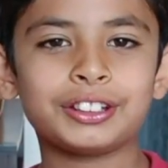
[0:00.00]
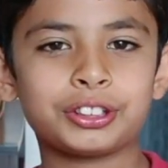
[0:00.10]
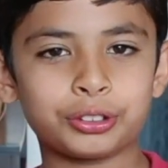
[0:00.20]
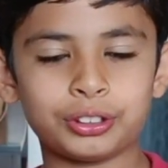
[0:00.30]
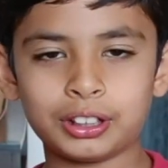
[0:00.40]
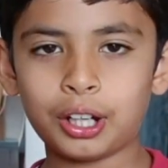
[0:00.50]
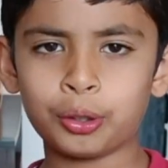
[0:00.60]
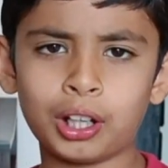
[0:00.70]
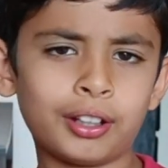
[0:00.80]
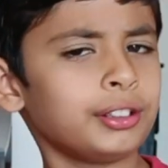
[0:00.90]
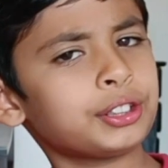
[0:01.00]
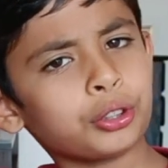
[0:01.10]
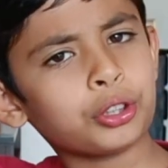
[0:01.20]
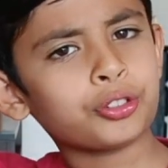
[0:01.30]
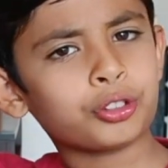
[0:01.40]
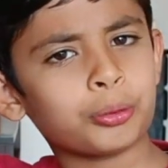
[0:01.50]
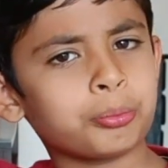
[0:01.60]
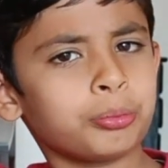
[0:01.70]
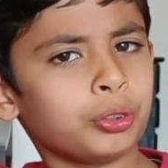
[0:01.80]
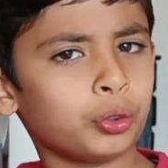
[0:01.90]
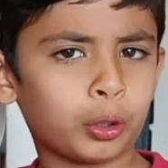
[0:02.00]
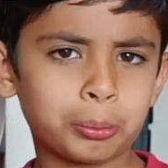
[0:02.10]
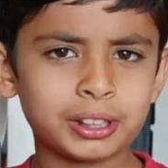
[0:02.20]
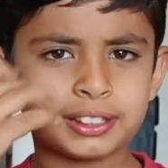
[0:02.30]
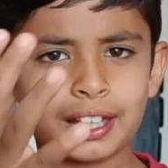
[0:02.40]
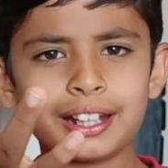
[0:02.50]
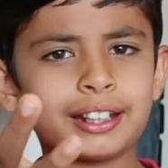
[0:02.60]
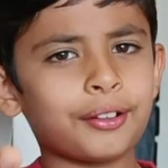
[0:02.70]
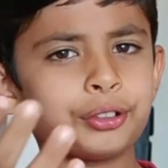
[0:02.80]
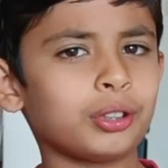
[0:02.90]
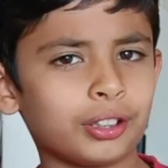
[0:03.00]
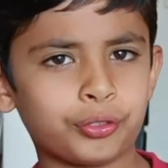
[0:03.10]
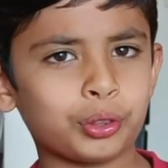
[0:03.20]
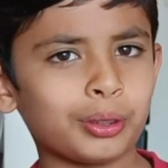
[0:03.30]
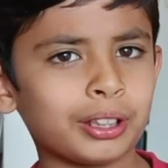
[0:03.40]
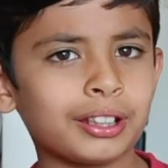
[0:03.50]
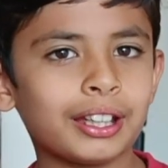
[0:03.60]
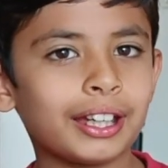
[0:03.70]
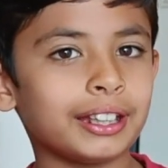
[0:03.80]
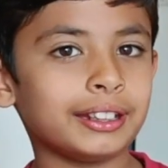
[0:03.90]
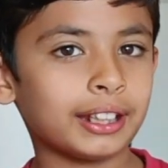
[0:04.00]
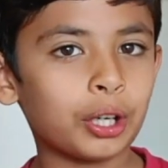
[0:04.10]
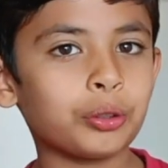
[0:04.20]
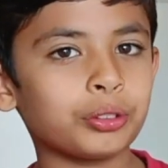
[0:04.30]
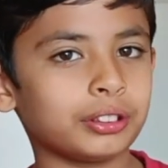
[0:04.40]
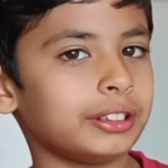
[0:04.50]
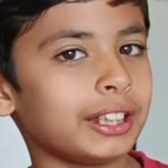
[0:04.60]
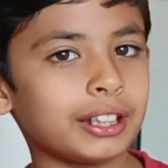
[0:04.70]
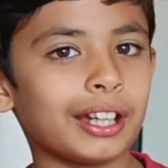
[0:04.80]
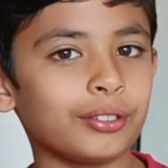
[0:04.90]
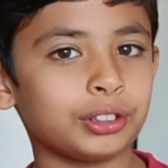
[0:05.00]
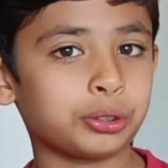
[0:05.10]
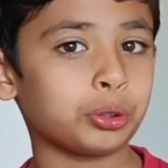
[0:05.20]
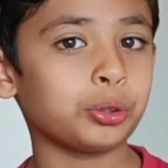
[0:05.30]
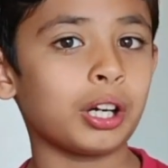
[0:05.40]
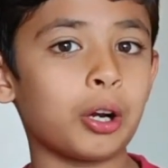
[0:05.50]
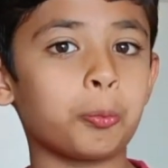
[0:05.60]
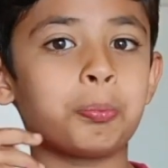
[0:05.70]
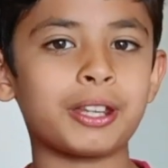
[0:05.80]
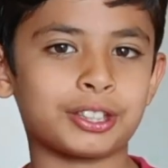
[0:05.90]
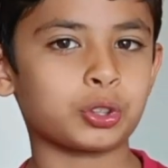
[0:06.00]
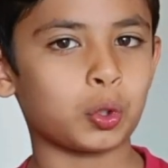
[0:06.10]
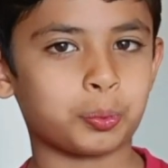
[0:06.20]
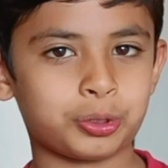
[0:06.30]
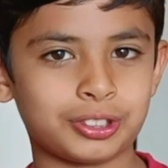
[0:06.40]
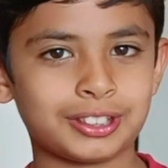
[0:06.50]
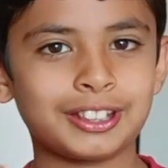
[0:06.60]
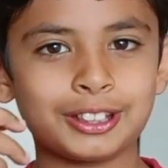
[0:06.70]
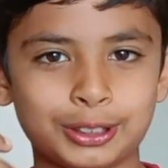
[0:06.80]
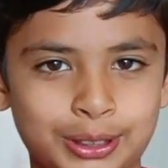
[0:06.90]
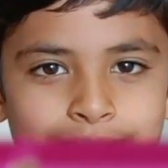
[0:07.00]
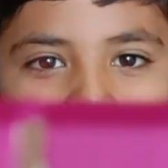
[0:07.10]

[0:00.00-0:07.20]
So now I will show you from normal side how you are viewing, and then I will show you how periscopes. So